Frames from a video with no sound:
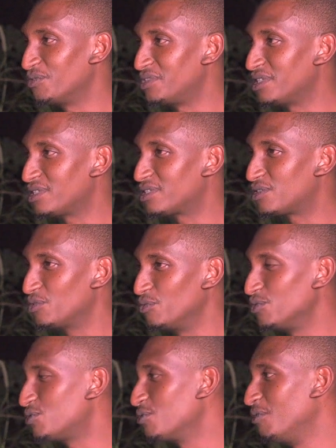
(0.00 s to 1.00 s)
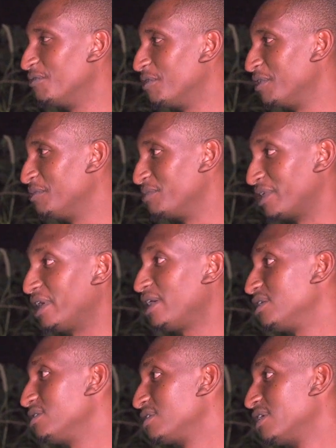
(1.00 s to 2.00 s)
was it was so overwhelming.
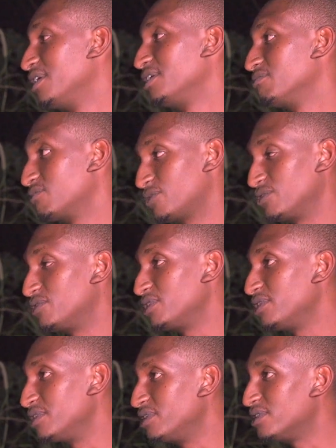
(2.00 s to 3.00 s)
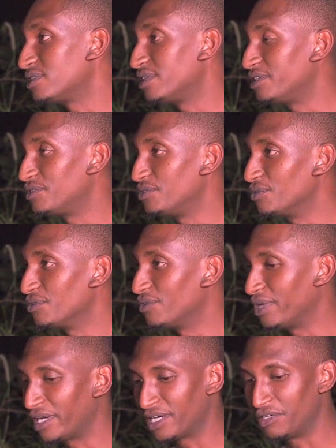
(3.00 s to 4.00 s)
And consider this, that
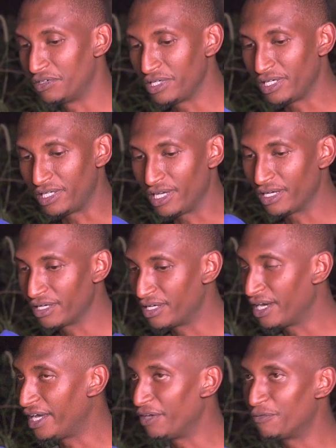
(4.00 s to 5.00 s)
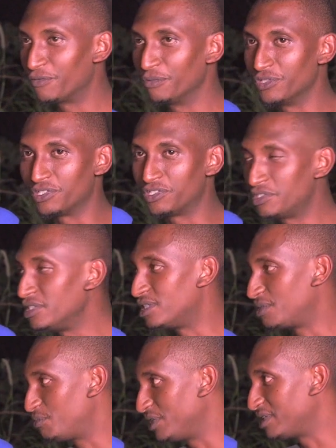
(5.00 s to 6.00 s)
you're like a really young guy from the
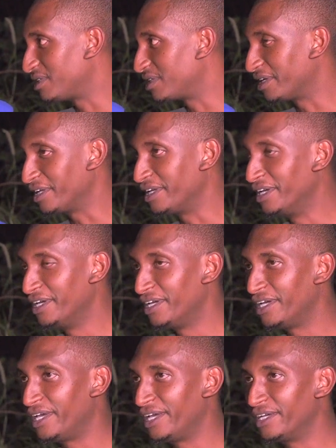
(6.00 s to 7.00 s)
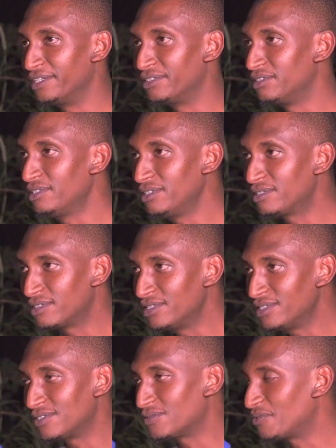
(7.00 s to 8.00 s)
streets, basically. And this
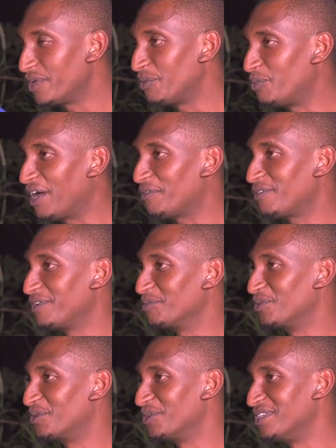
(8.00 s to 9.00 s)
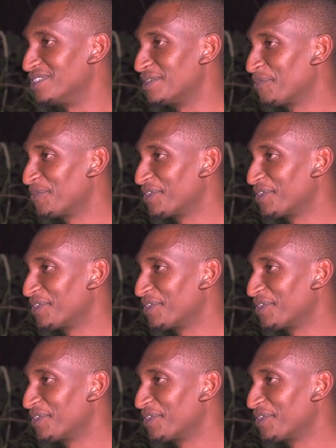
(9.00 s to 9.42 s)
is quite baffling because,